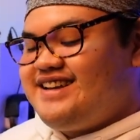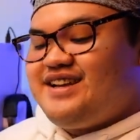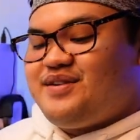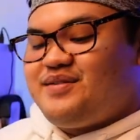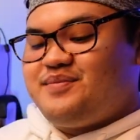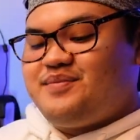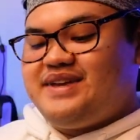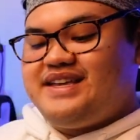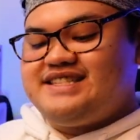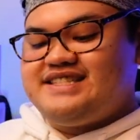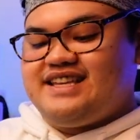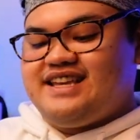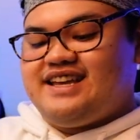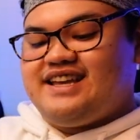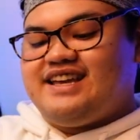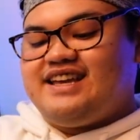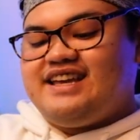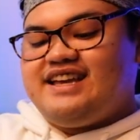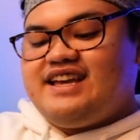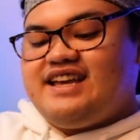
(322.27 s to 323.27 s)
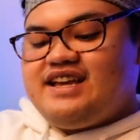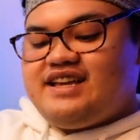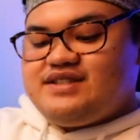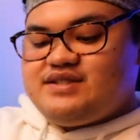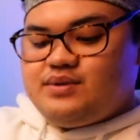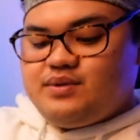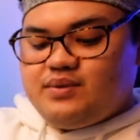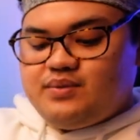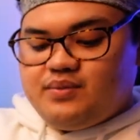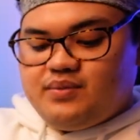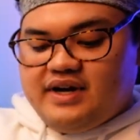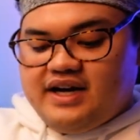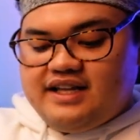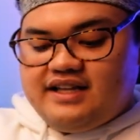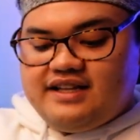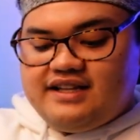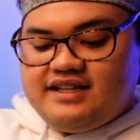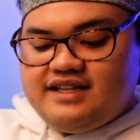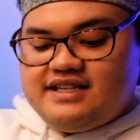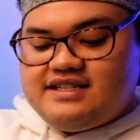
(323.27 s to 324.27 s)
Amazing. So why
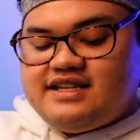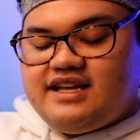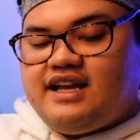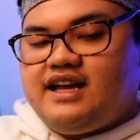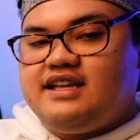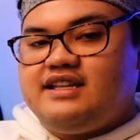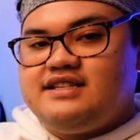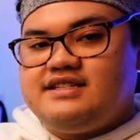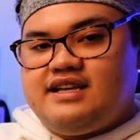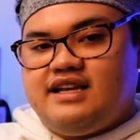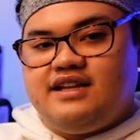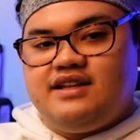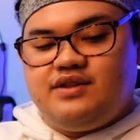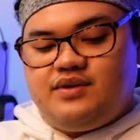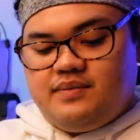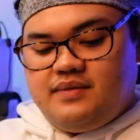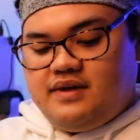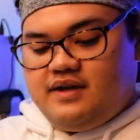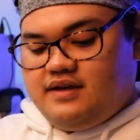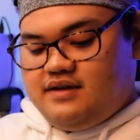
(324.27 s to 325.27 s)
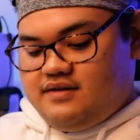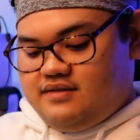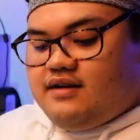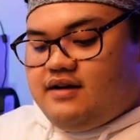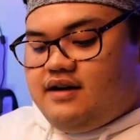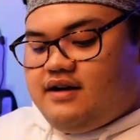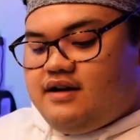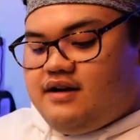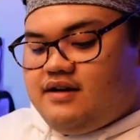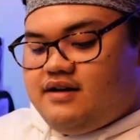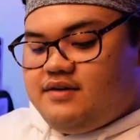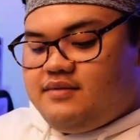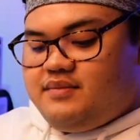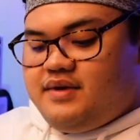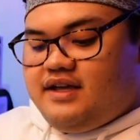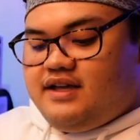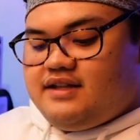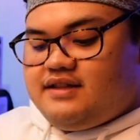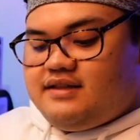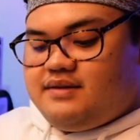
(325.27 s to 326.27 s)
did DJI decided to make
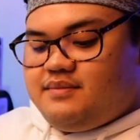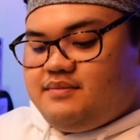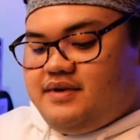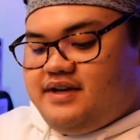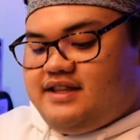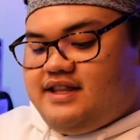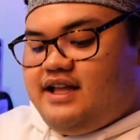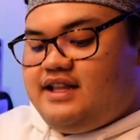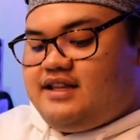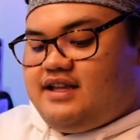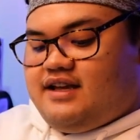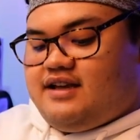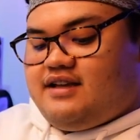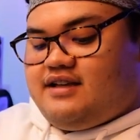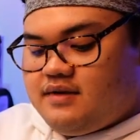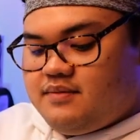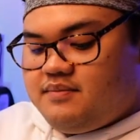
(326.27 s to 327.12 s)
it magnetic?